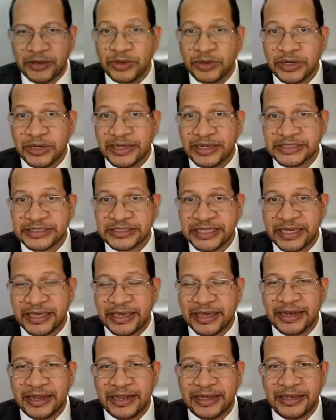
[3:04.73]
when I
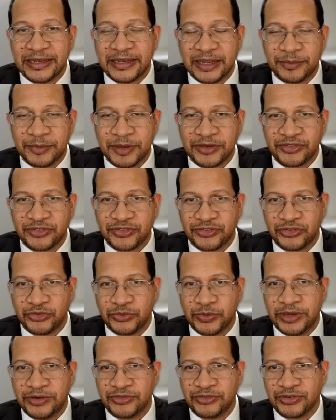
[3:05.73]
say an endemic
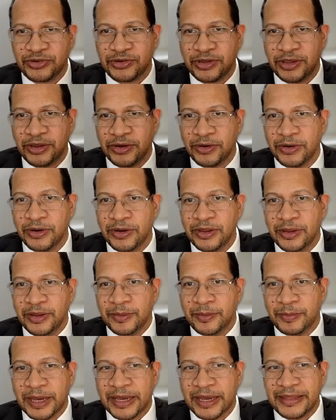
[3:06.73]
situation here
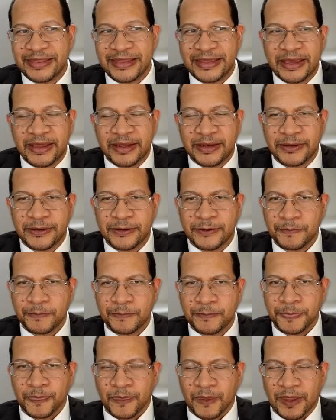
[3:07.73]
by the end.
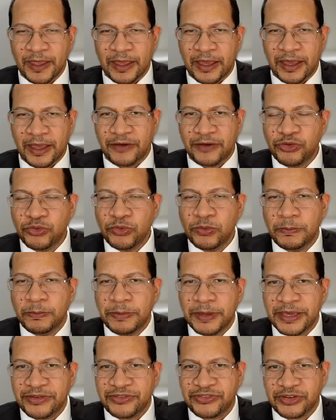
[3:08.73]
A few
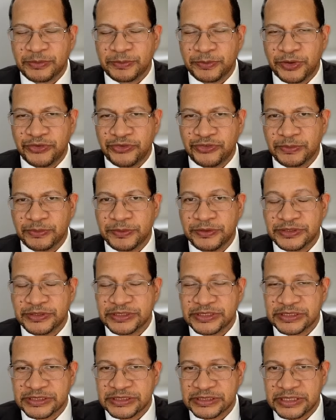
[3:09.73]
basic
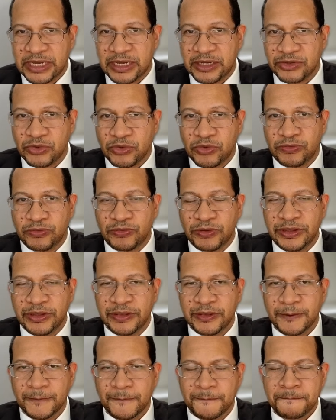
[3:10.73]
principles to start off
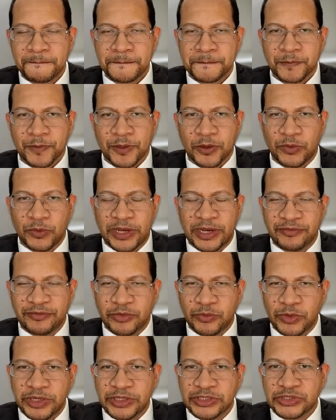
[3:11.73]
with.
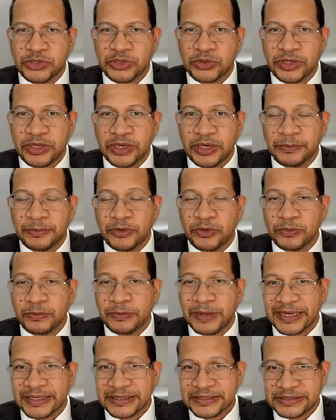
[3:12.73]
Whenever we're talking
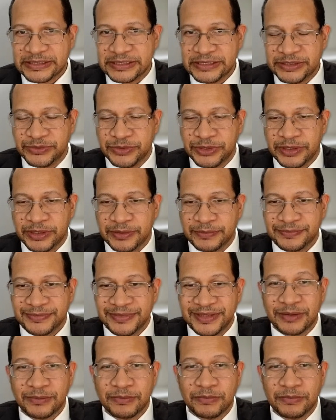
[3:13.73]
about bacteria, there are